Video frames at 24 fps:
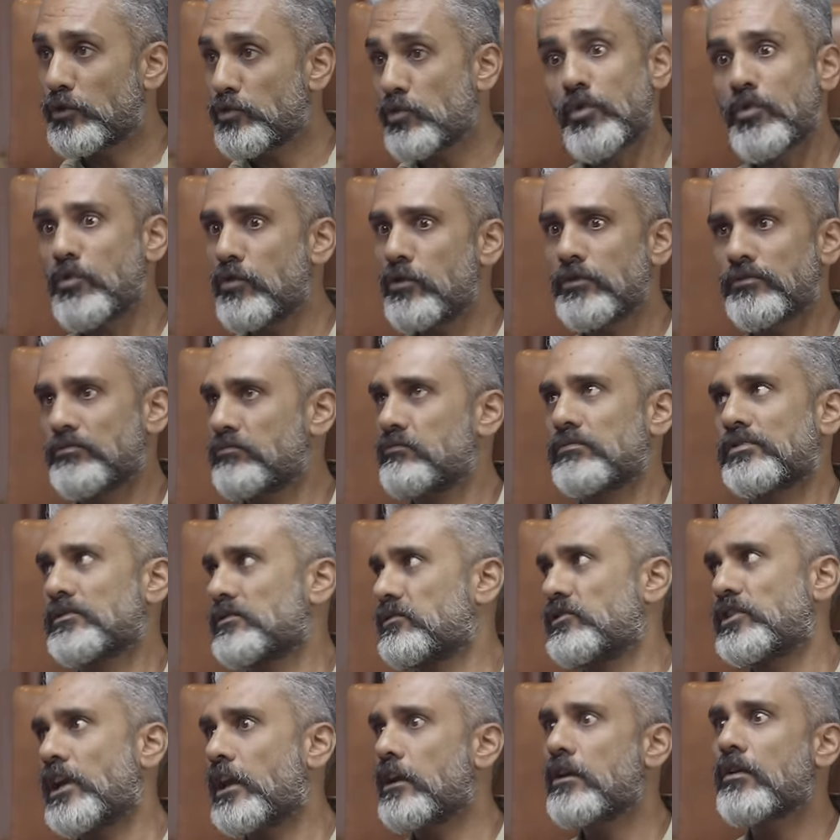Tuono is
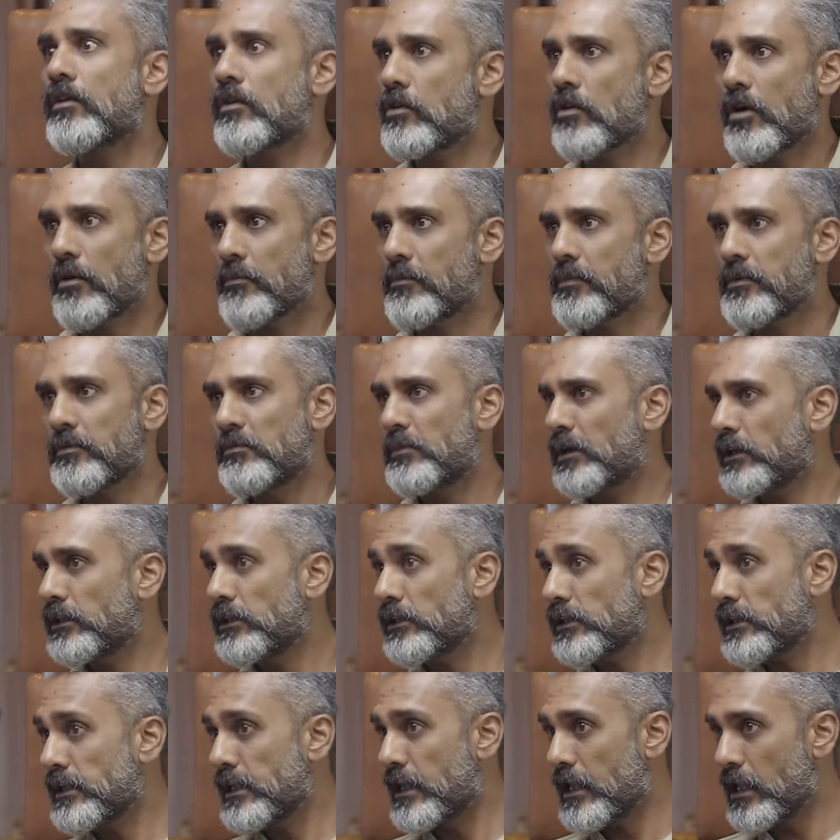cherry on top, but
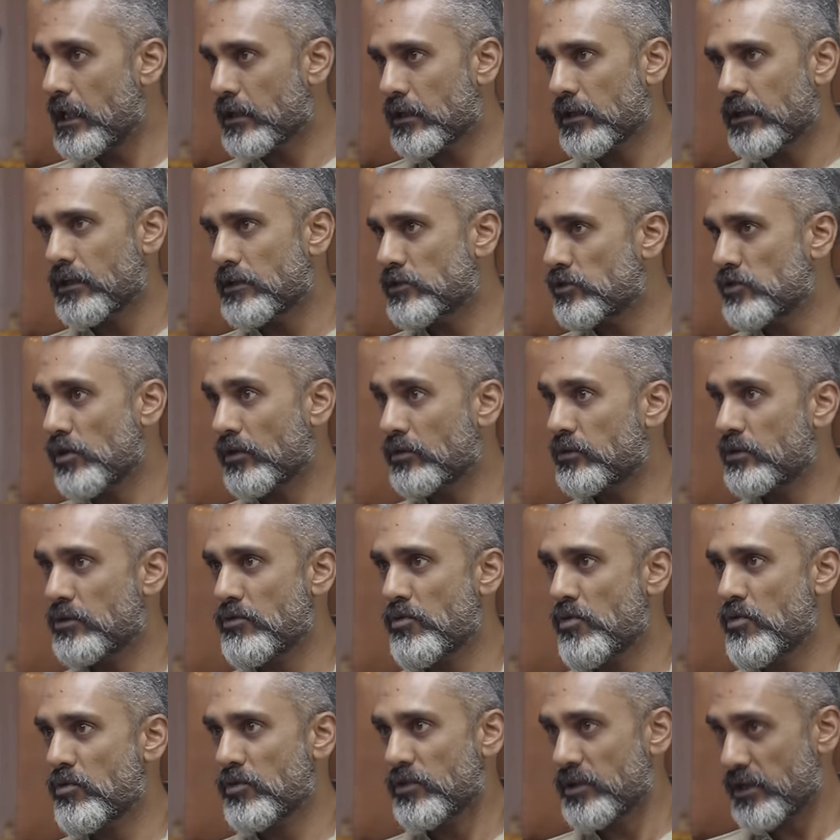the cake is not the
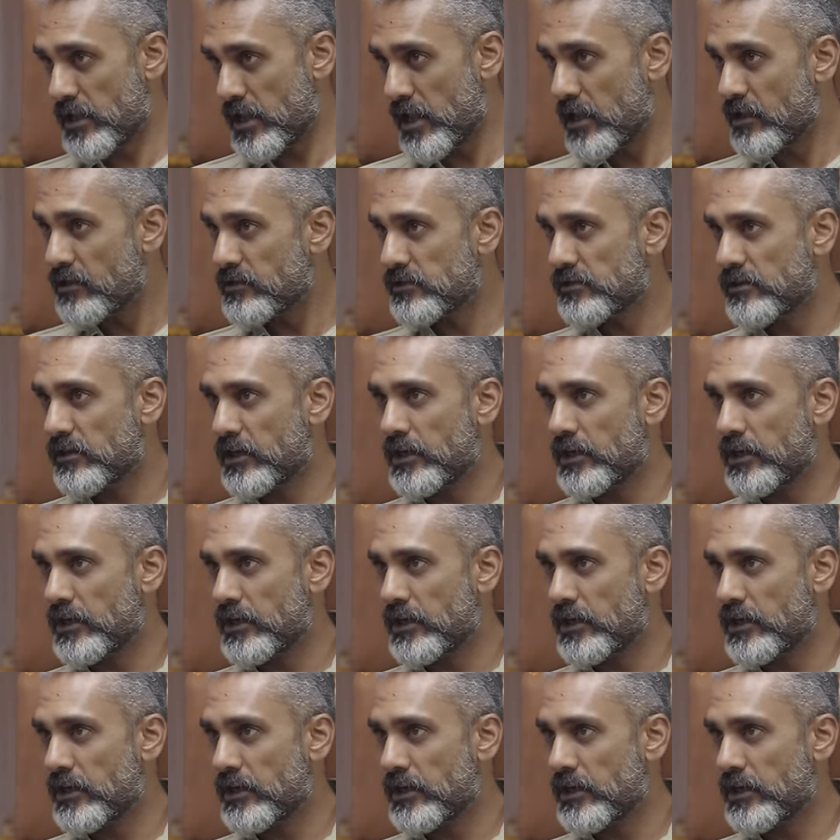Tuono. The cake is the